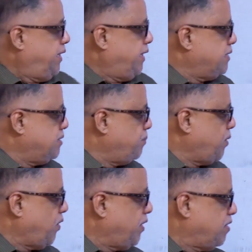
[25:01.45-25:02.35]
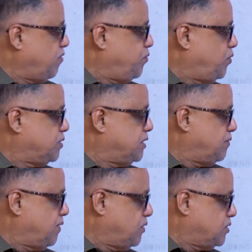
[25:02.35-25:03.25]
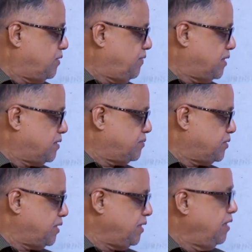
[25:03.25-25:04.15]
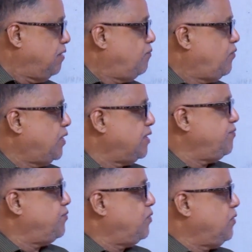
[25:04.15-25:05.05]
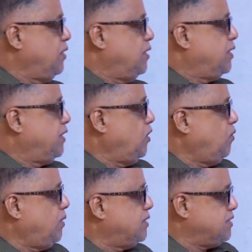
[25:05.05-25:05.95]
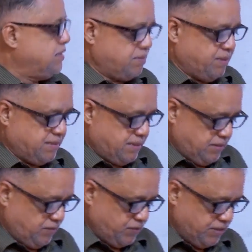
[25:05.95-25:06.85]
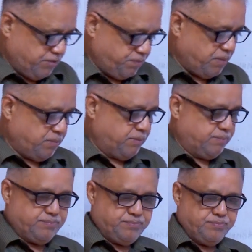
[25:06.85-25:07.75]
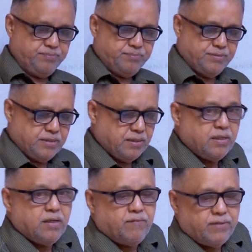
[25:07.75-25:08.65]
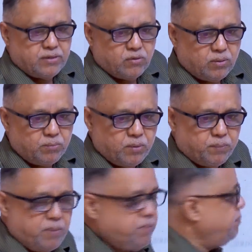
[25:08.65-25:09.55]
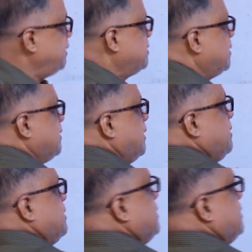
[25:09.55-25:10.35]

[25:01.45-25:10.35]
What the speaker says: It is a product of force into velocity. We are substituting 44 kilowatts is the best answer for this problem. We will do one more problem based on that.